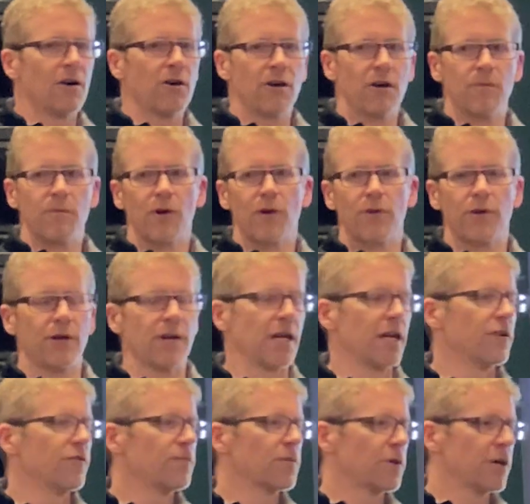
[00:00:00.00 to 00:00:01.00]
harm other
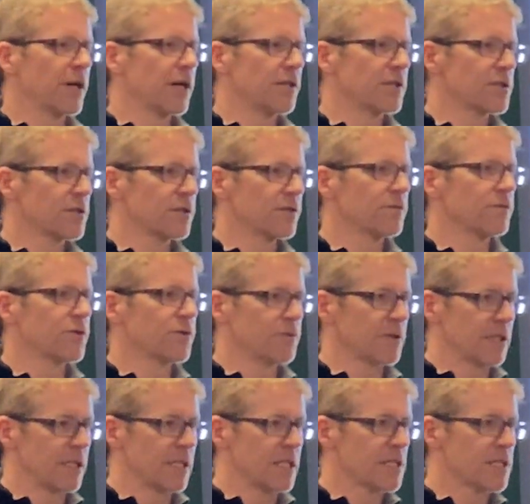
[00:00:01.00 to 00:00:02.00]
native plants, so it was
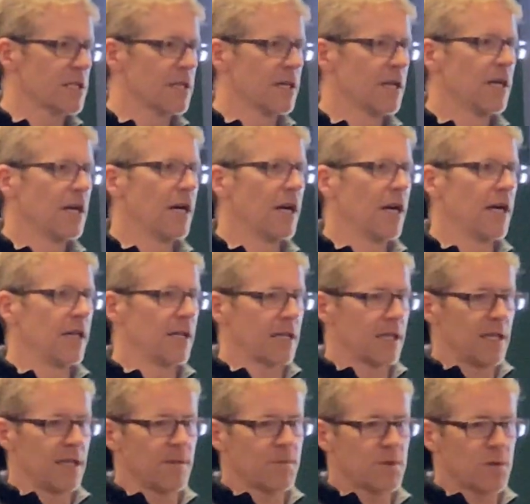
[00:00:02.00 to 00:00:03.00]
released, and it
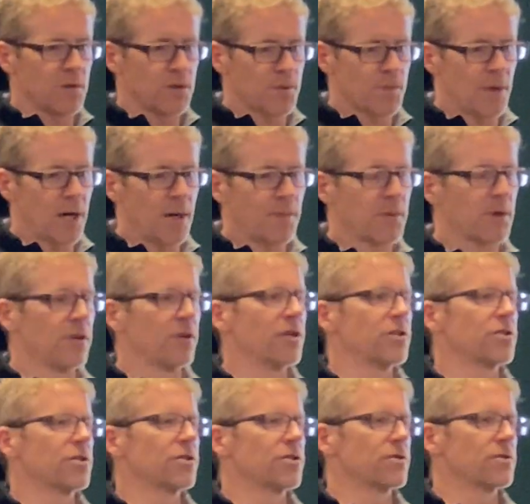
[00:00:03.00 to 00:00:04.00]
keeps those
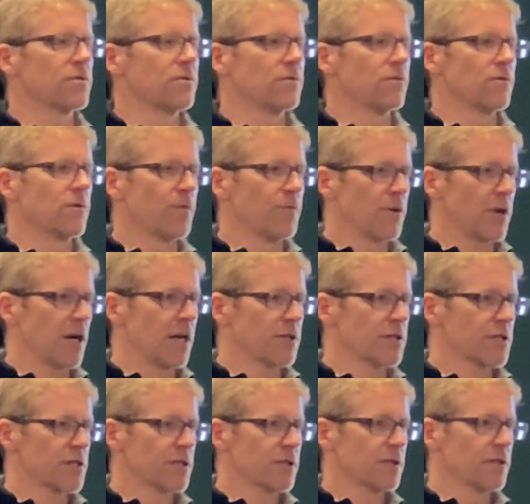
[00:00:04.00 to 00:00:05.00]
populations
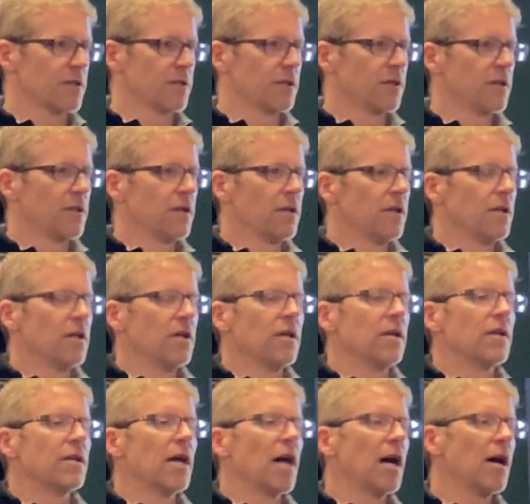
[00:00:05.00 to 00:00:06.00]
repressed.
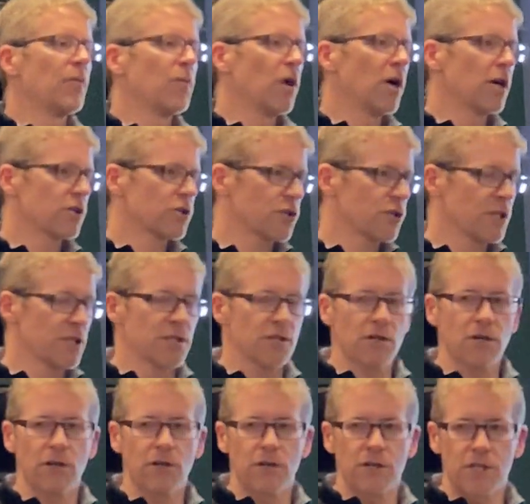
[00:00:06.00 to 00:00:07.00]
Hemlock trees are
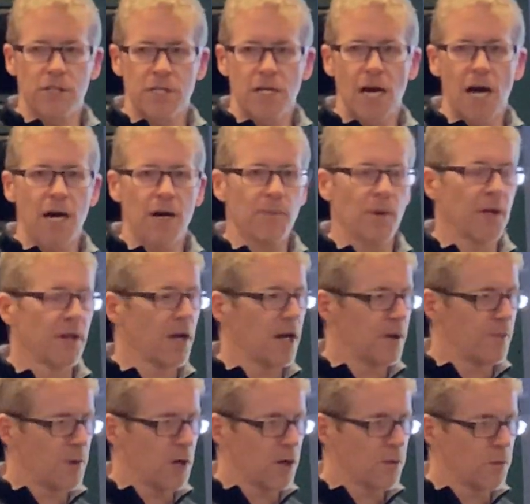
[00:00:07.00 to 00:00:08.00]
under attack by the
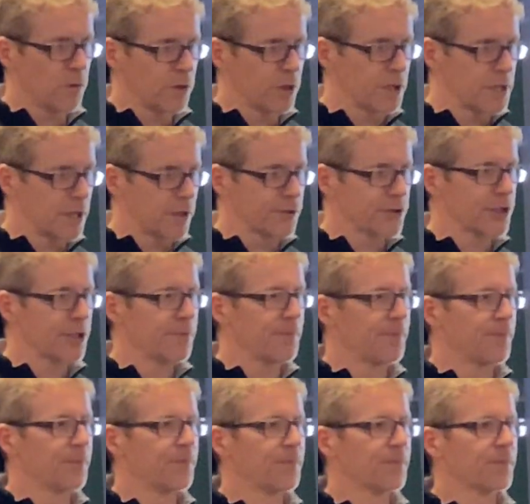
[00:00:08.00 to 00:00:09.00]
hemlock woolly
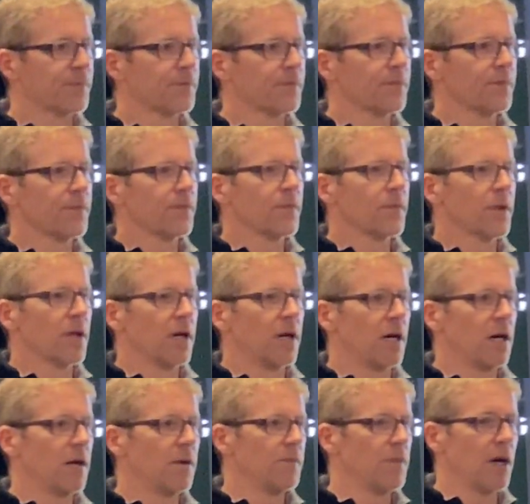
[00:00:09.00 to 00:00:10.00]

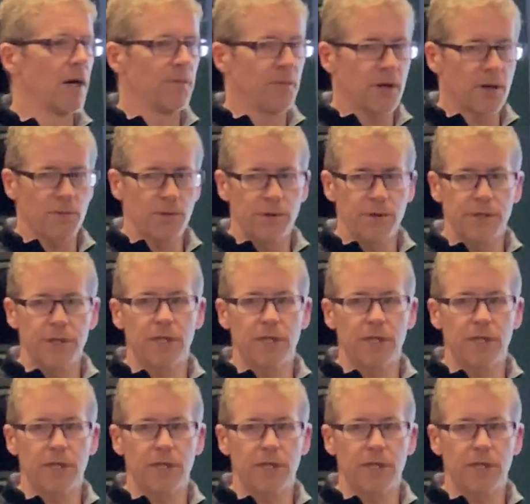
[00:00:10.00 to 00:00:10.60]
Um, hemlock woolly